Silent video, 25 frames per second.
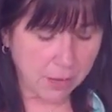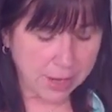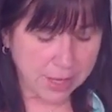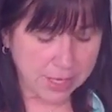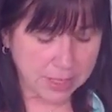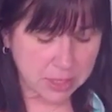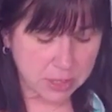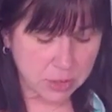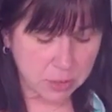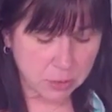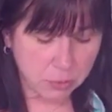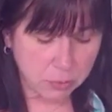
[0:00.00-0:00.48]

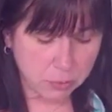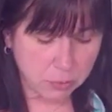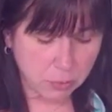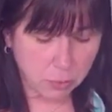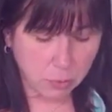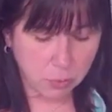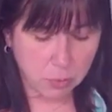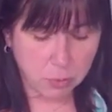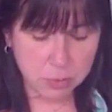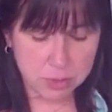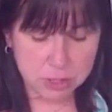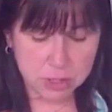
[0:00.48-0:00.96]
Okay, so
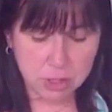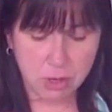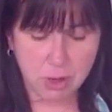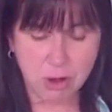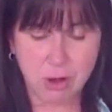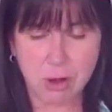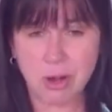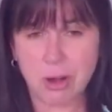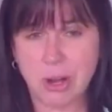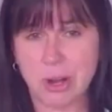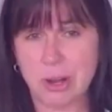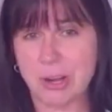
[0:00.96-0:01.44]
those
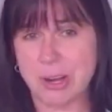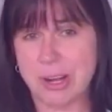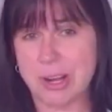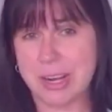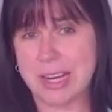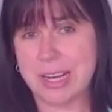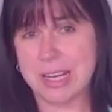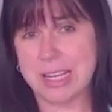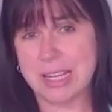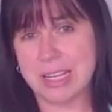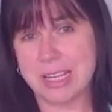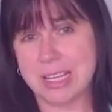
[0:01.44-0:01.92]

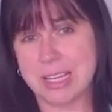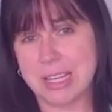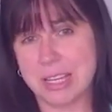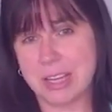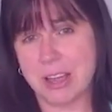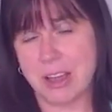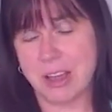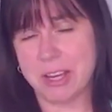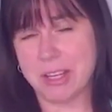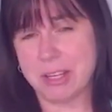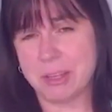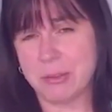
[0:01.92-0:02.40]
are
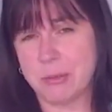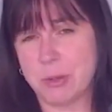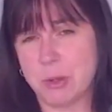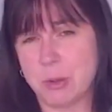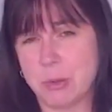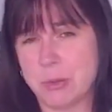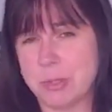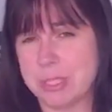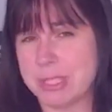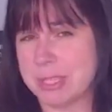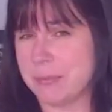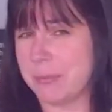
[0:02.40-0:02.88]
kind of
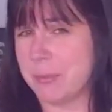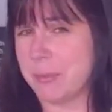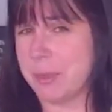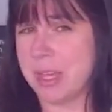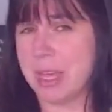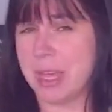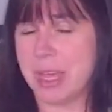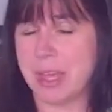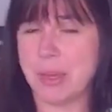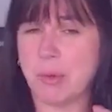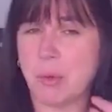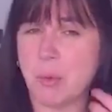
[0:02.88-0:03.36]
those
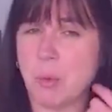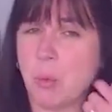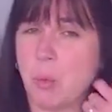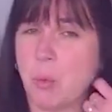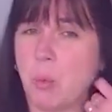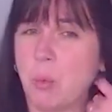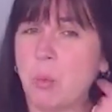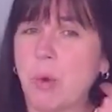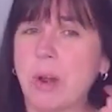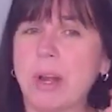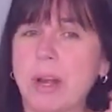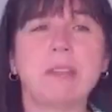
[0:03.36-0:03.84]

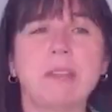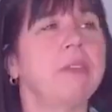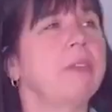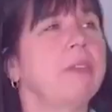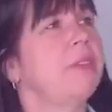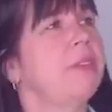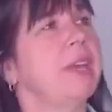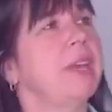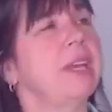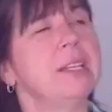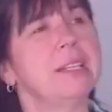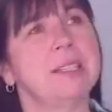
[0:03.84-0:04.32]
one of
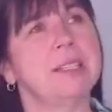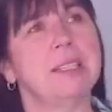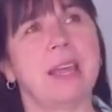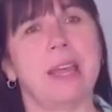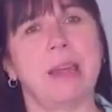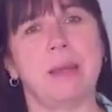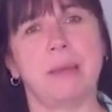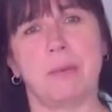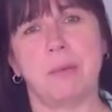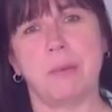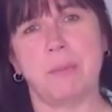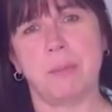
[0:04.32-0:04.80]
the things
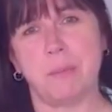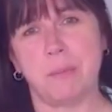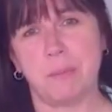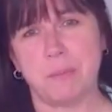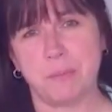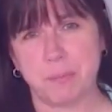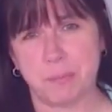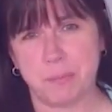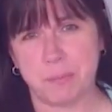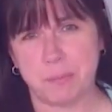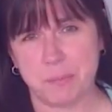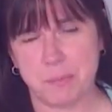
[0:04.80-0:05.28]
that
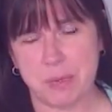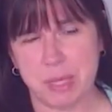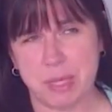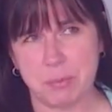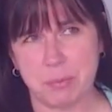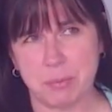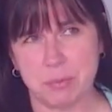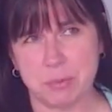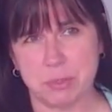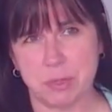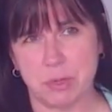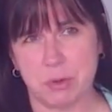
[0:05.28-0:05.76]

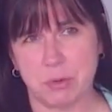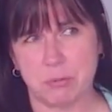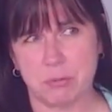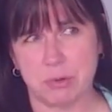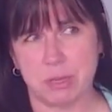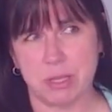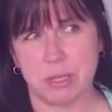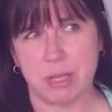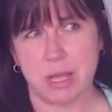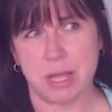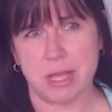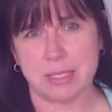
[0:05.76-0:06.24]
people don't
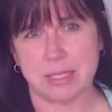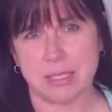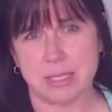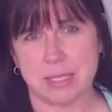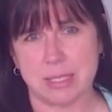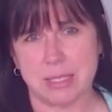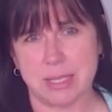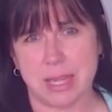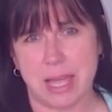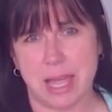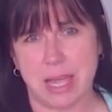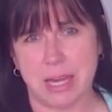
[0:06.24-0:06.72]
realize
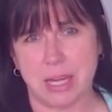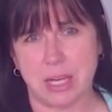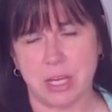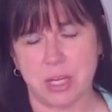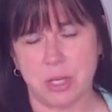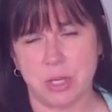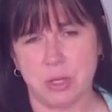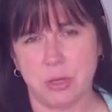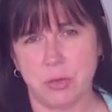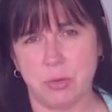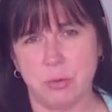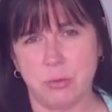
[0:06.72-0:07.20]
is that
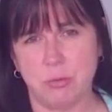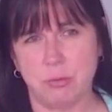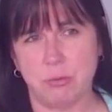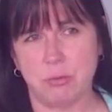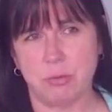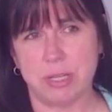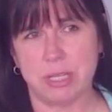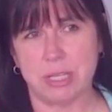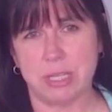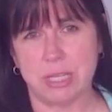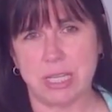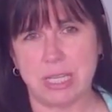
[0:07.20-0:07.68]
you
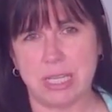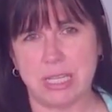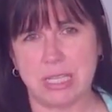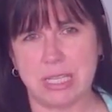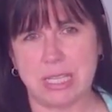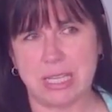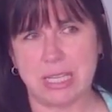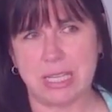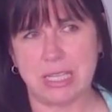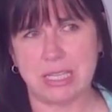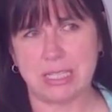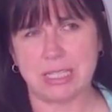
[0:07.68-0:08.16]
really
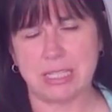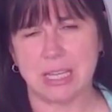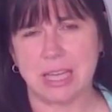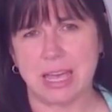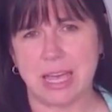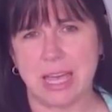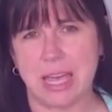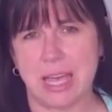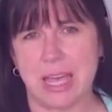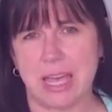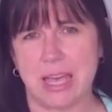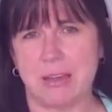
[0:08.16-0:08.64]
need to
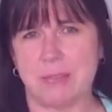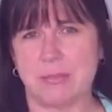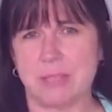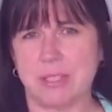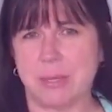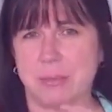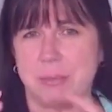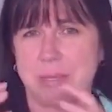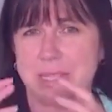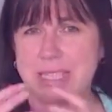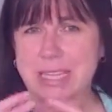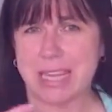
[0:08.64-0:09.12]
have
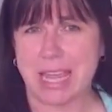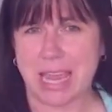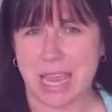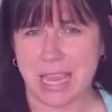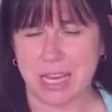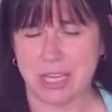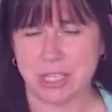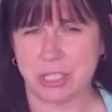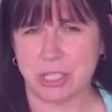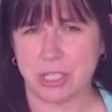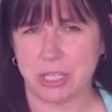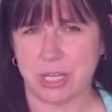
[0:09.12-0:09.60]
some
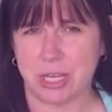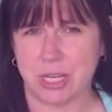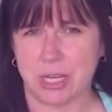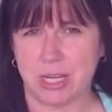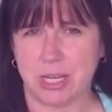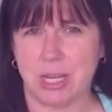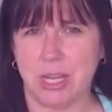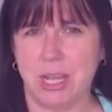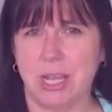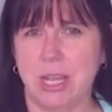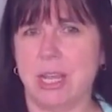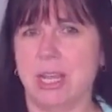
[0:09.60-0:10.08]

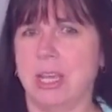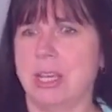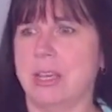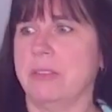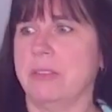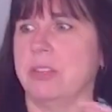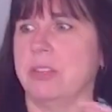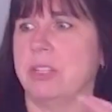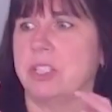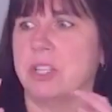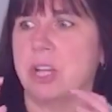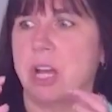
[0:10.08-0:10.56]
attention
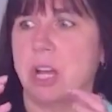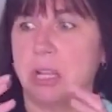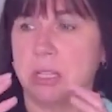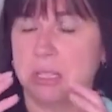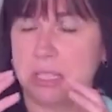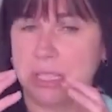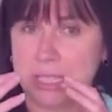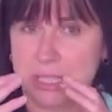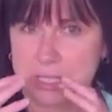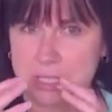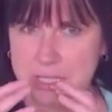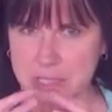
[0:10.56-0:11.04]
the
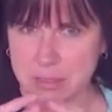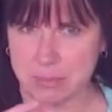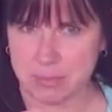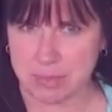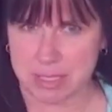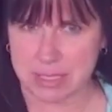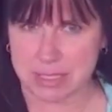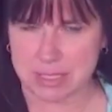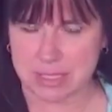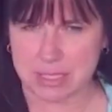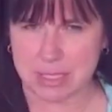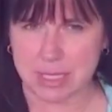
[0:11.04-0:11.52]
child needs to
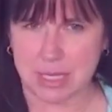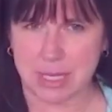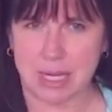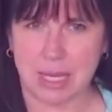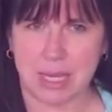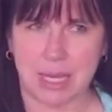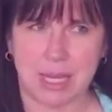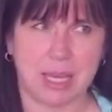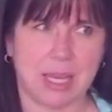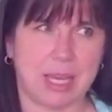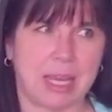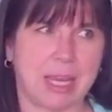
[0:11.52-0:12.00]
be
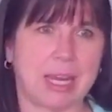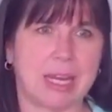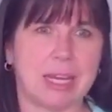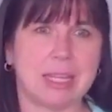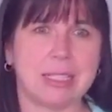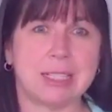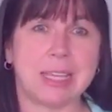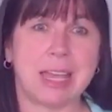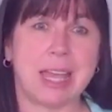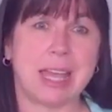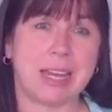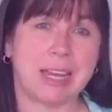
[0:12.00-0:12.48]
sitting and
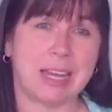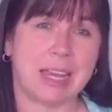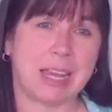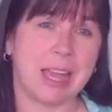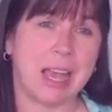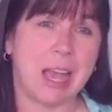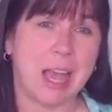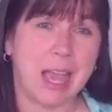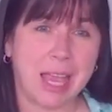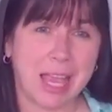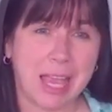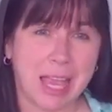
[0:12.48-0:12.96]

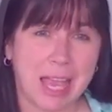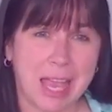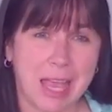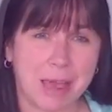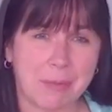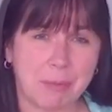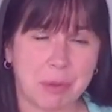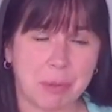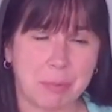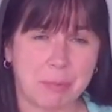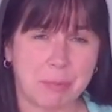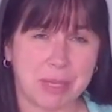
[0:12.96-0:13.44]
attending. I
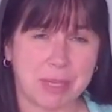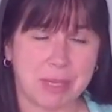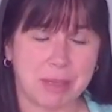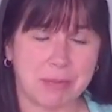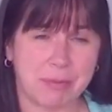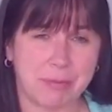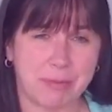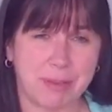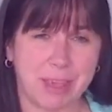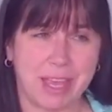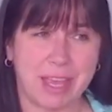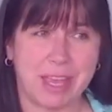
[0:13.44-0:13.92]
am a
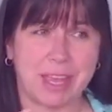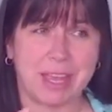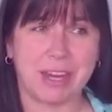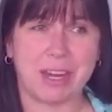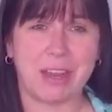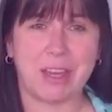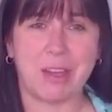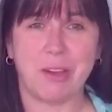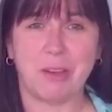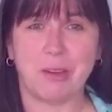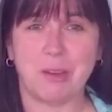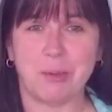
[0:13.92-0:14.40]
big
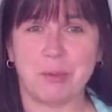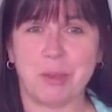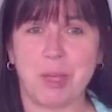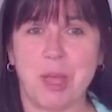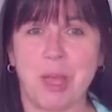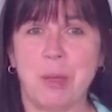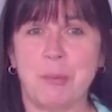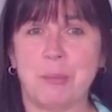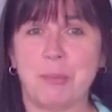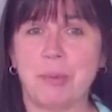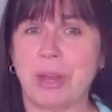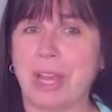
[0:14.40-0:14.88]
fan of
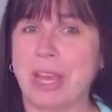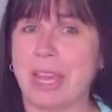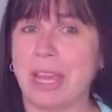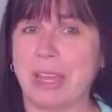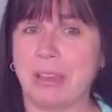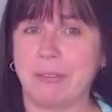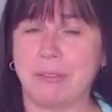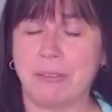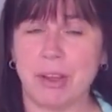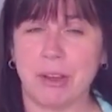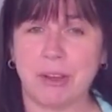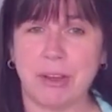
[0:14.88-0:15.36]

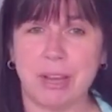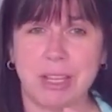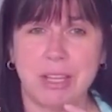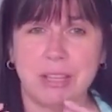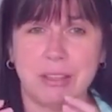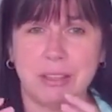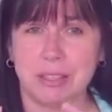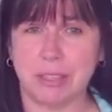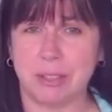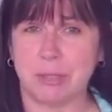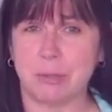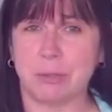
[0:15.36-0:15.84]
bringing
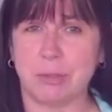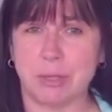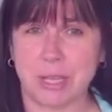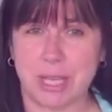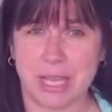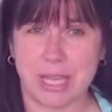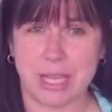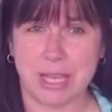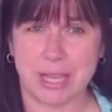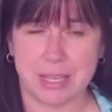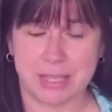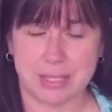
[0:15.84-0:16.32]
very little
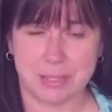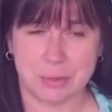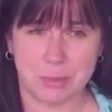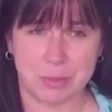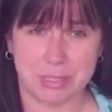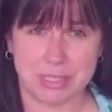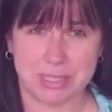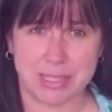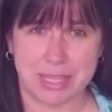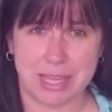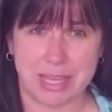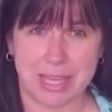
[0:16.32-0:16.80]
kids
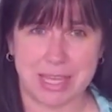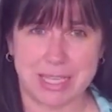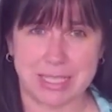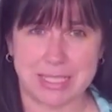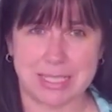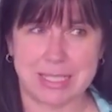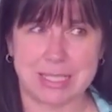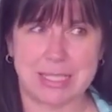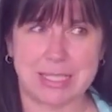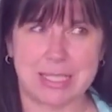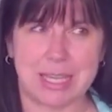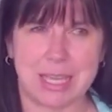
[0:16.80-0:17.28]
once they
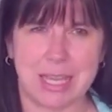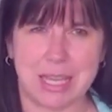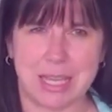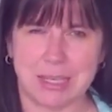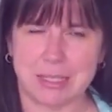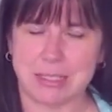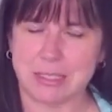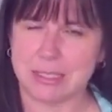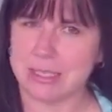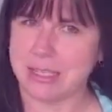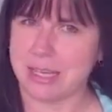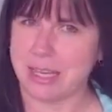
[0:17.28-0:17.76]
can
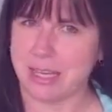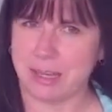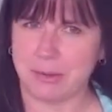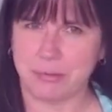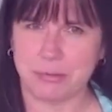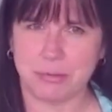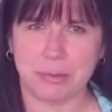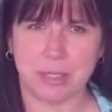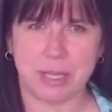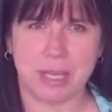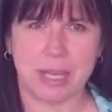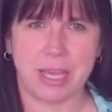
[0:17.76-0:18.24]
sit
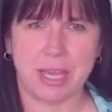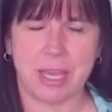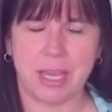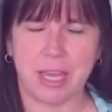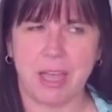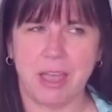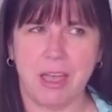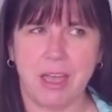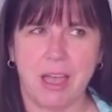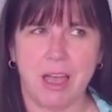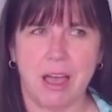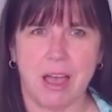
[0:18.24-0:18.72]

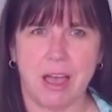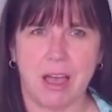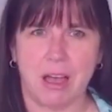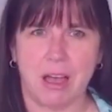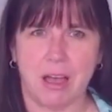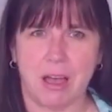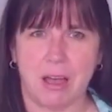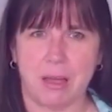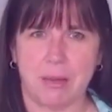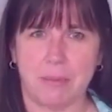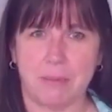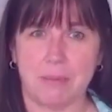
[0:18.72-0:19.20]
safely
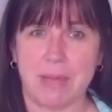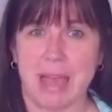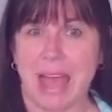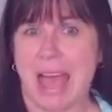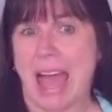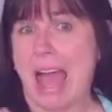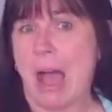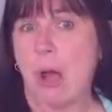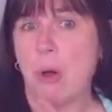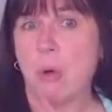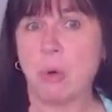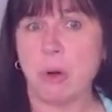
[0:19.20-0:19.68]
um,
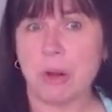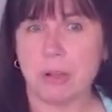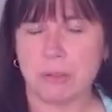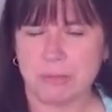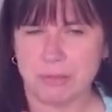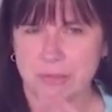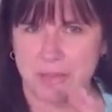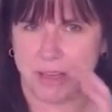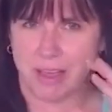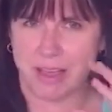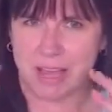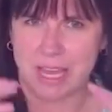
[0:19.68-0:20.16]
out
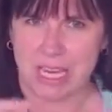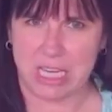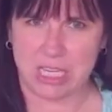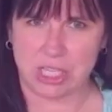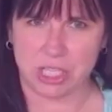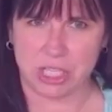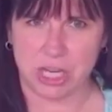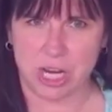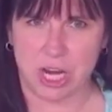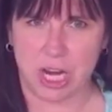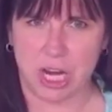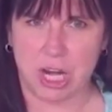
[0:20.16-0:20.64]
of the high
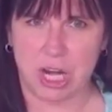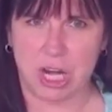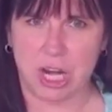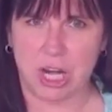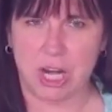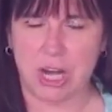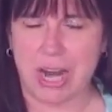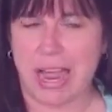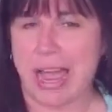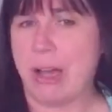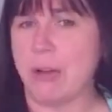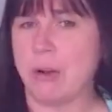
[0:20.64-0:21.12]

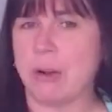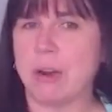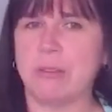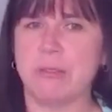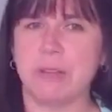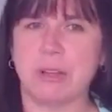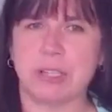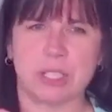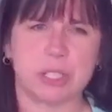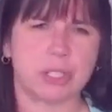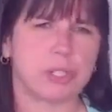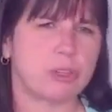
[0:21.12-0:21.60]
chair, out
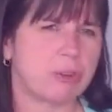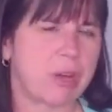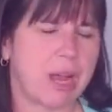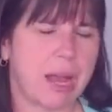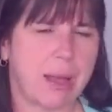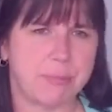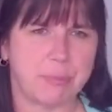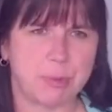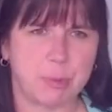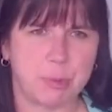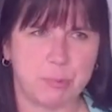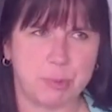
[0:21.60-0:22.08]
of a
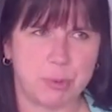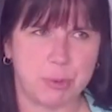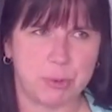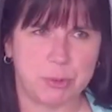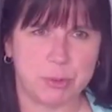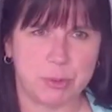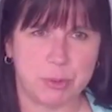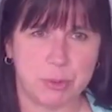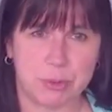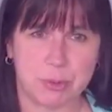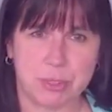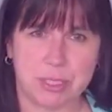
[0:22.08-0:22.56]
strapped
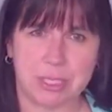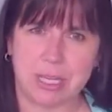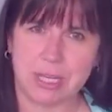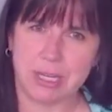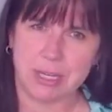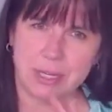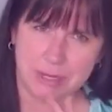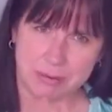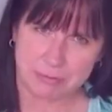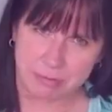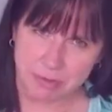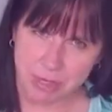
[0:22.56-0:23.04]
booster
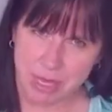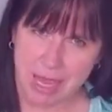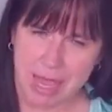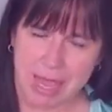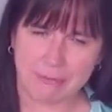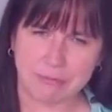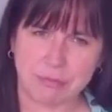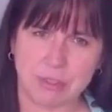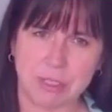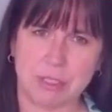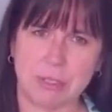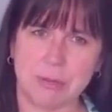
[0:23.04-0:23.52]
seat. If you
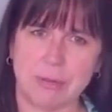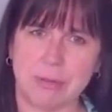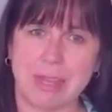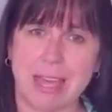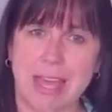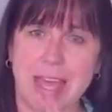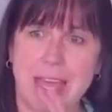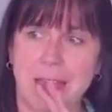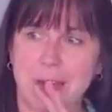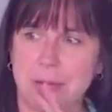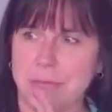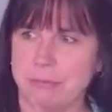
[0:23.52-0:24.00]
have to do
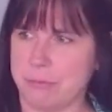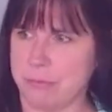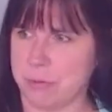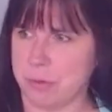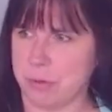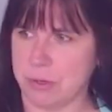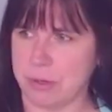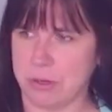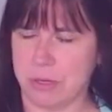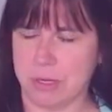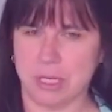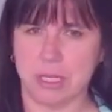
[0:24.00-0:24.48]
that
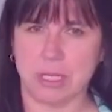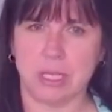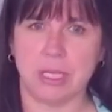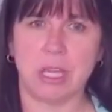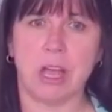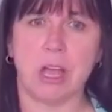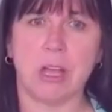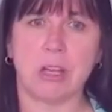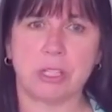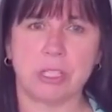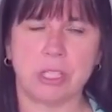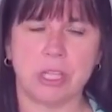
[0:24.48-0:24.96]
for a
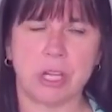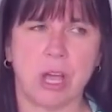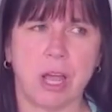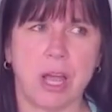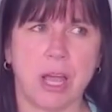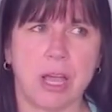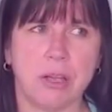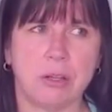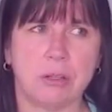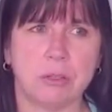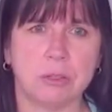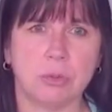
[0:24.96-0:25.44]
young
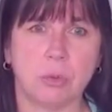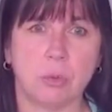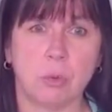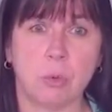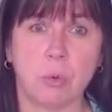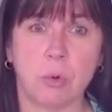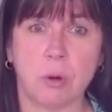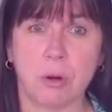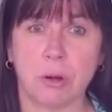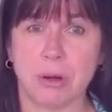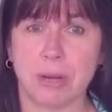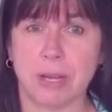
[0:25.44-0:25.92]
child
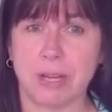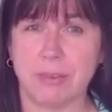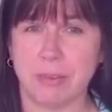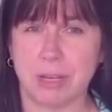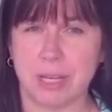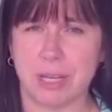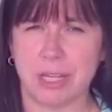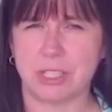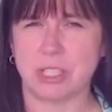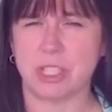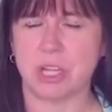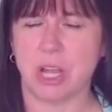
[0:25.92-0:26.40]
or
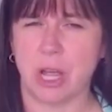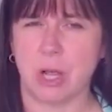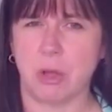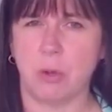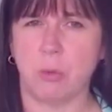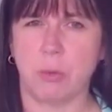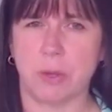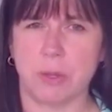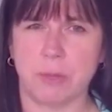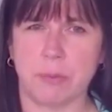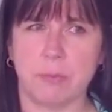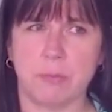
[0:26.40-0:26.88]
even a
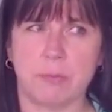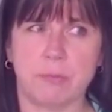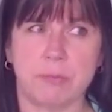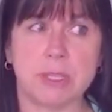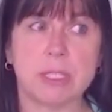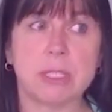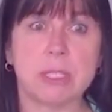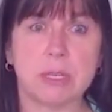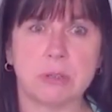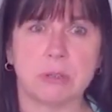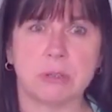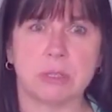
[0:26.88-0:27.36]
child with
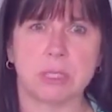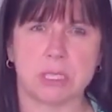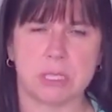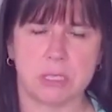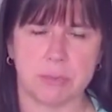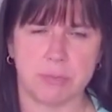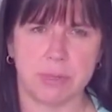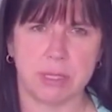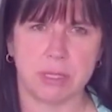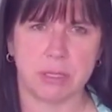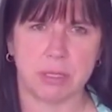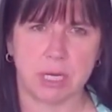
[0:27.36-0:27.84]
physical
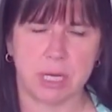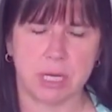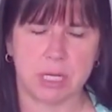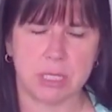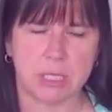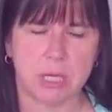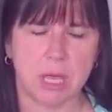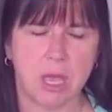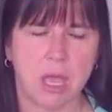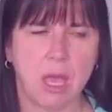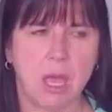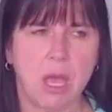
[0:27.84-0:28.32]

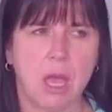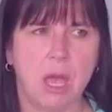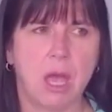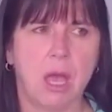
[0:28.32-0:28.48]
disabilities,